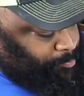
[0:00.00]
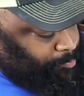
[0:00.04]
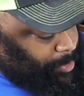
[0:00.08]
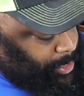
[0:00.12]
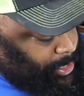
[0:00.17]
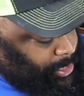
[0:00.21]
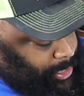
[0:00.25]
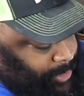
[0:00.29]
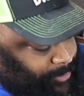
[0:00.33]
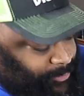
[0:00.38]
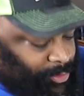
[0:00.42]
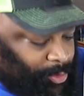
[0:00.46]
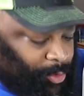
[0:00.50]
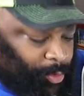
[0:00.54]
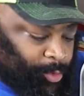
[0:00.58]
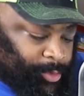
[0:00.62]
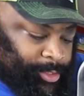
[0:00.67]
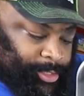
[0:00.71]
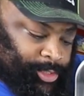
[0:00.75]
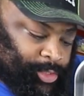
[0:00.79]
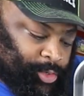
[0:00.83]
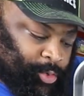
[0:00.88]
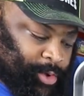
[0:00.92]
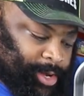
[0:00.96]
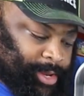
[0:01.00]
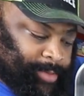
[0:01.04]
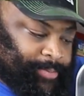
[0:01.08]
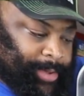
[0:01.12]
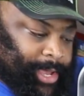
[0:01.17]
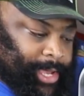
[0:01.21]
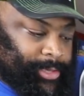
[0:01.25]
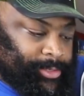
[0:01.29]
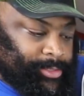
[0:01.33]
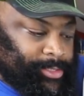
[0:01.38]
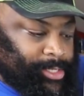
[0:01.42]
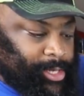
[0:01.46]
big enough to hold a
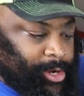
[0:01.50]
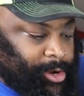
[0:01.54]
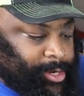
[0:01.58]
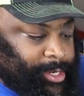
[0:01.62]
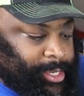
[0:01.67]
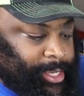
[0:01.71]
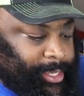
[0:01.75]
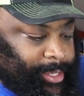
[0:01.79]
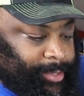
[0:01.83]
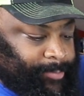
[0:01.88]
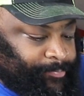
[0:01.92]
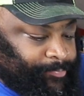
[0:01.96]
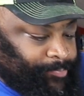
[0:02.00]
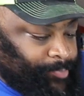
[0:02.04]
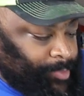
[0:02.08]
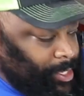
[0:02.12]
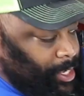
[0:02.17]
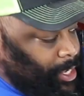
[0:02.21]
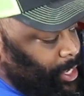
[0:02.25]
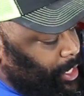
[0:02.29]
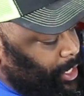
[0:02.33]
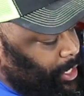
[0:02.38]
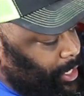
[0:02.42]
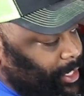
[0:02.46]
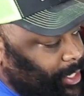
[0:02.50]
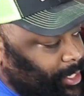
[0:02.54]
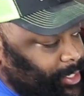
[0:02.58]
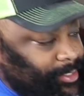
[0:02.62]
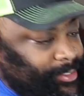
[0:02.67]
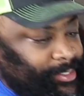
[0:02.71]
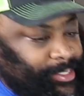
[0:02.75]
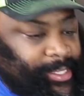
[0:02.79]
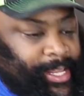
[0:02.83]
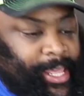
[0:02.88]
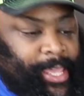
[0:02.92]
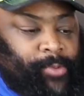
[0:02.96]
20-pound turkey.
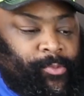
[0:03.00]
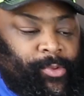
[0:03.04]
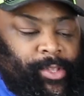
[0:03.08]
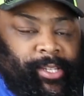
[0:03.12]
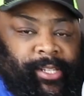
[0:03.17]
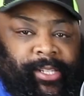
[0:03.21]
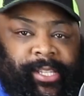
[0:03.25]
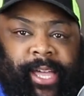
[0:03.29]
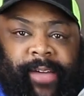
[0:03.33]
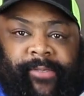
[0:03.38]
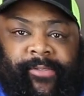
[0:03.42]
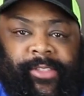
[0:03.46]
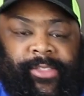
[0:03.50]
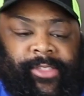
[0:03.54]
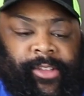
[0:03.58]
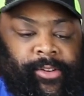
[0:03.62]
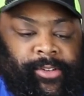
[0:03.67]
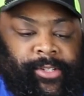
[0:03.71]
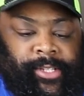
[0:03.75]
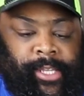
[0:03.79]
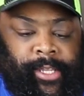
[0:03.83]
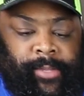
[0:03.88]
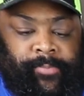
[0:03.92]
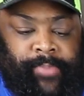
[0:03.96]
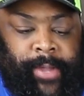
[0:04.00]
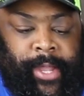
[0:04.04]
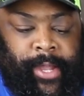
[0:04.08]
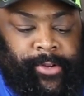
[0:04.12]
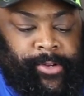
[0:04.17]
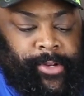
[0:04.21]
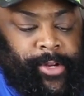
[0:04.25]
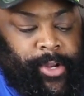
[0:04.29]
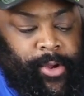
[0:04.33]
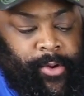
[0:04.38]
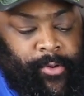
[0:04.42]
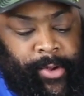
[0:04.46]
Today we just have a
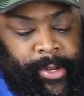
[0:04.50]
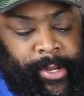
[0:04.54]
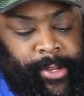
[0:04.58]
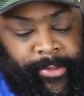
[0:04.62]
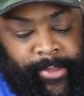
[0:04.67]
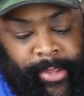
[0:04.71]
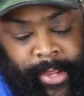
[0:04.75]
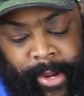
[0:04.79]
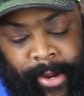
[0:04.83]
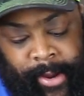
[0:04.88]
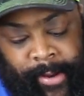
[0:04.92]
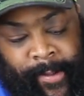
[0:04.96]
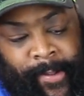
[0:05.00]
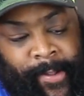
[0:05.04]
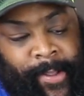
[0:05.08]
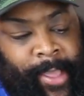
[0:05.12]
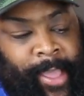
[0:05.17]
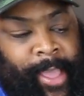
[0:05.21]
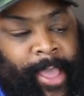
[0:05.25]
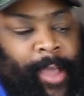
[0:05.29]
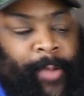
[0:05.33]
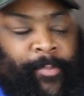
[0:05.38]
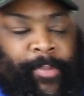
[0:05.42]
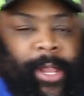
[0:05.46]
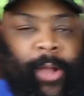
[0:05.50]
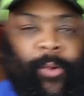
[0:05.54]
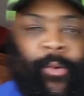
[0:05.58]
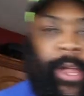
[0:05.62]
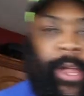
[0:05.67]
13-pounder going in there. But